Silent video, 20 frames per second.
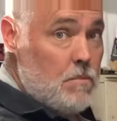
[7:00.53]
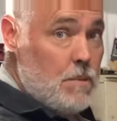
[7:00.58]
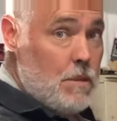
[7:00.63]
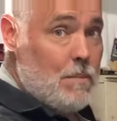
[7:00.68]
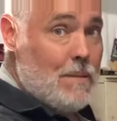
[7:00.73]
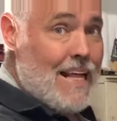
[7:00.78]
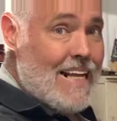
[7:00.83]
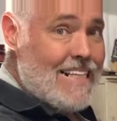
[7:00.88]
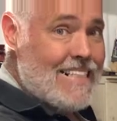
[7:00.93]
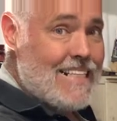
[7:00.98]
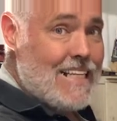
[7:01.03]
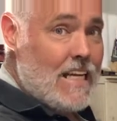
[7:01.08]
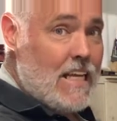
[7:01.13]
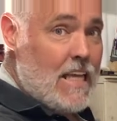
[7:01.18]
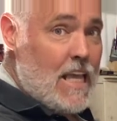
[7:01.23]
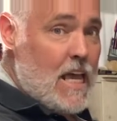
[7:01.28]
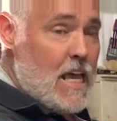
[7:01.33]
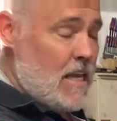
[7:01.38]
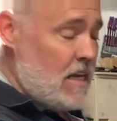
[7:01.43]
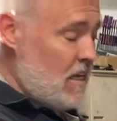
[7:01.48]
be blasted
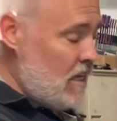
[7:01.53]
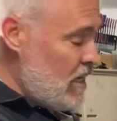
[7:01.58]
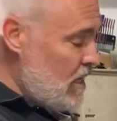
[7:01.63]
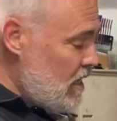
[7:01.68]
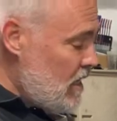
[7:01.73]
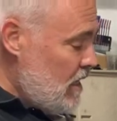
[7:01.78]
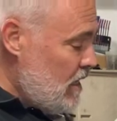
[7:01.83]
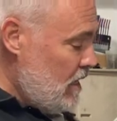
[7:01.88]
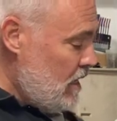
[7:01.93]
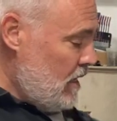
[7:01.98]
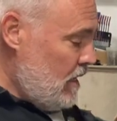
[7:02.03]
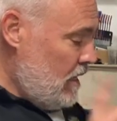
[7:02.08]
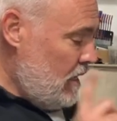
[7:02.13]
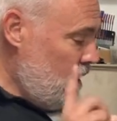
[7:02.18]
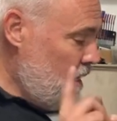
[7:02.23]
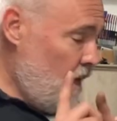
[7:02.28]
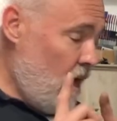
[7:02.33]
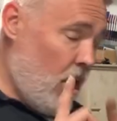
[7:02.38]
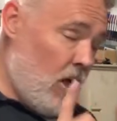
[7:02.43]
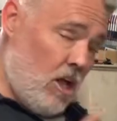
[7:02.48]
again.
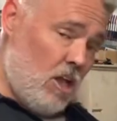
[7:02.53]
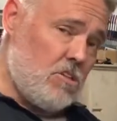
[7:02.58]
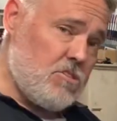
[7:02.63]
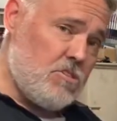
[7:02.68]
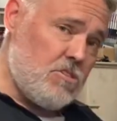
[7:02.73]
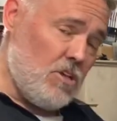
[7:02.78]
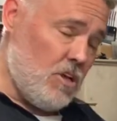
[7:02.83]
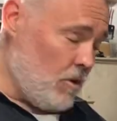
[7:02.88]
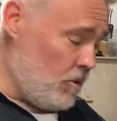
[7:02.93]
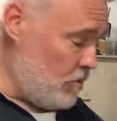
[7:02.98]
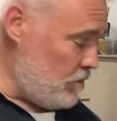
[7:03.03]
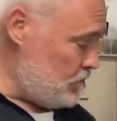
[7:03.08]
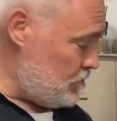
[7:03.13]
Also,